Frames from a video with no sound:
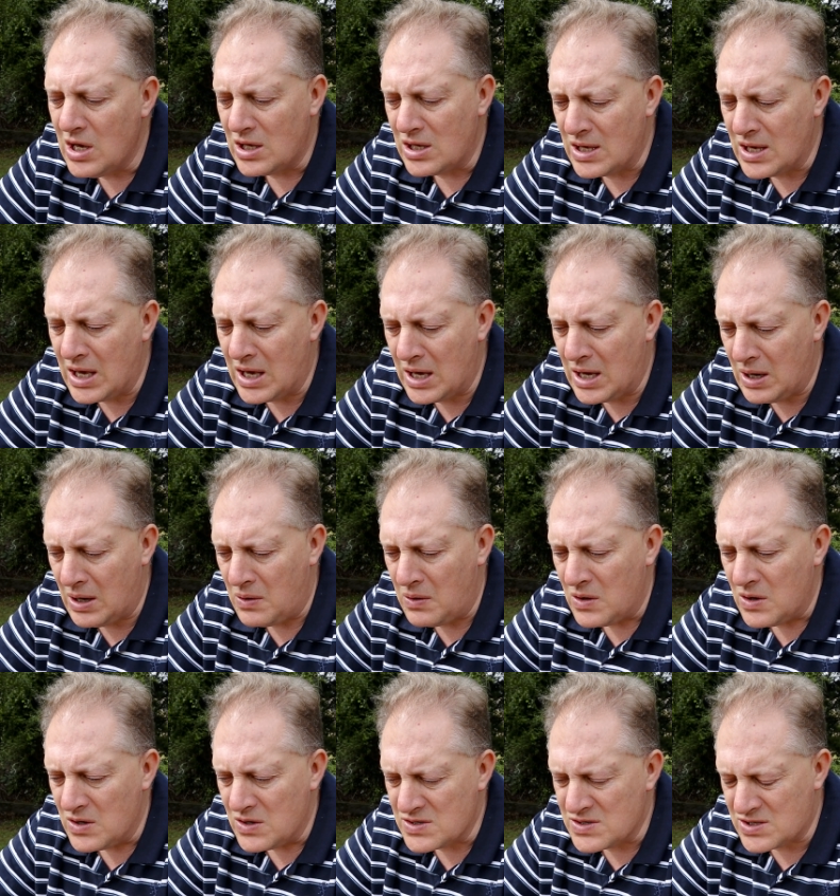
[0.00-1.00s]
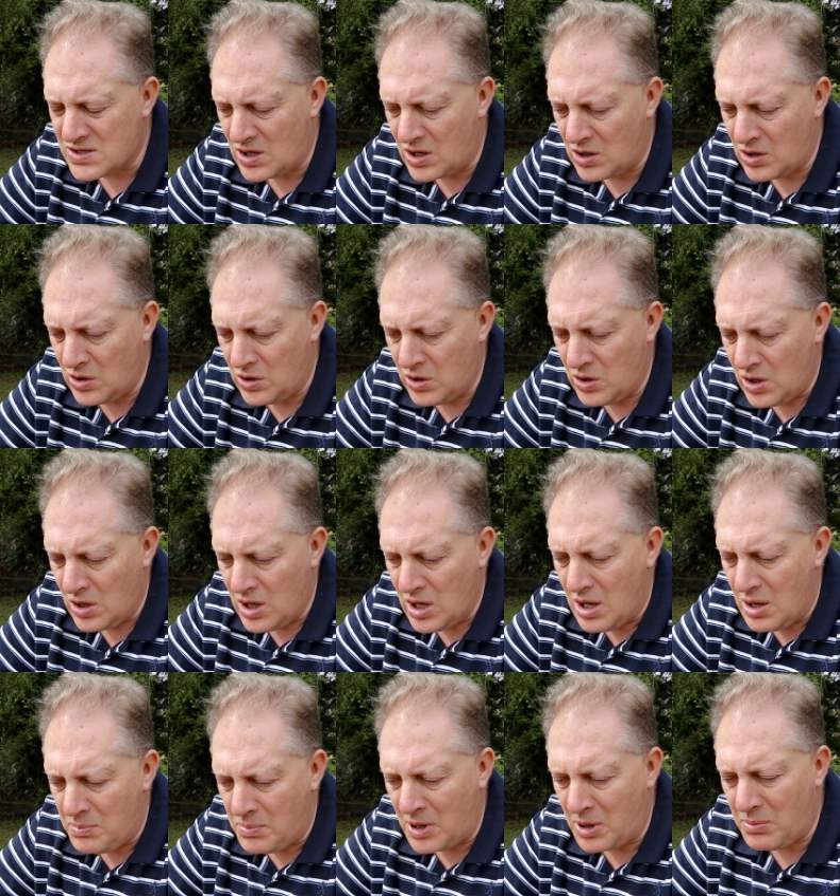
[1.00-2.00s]
Yeah, so,
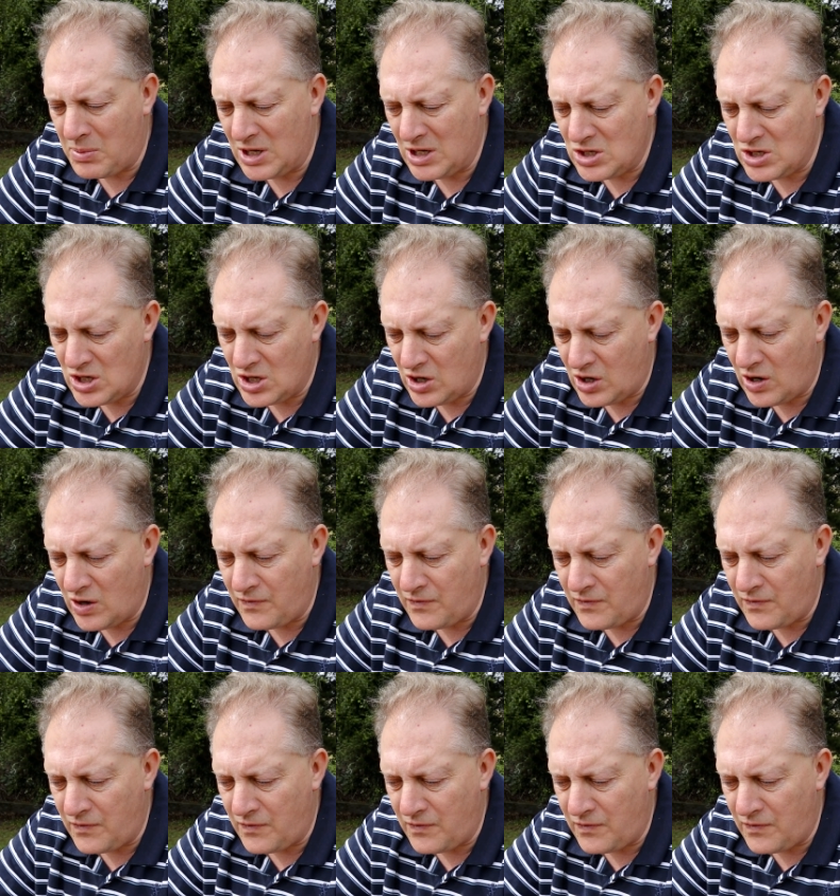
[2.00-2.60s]
but I mean, you know,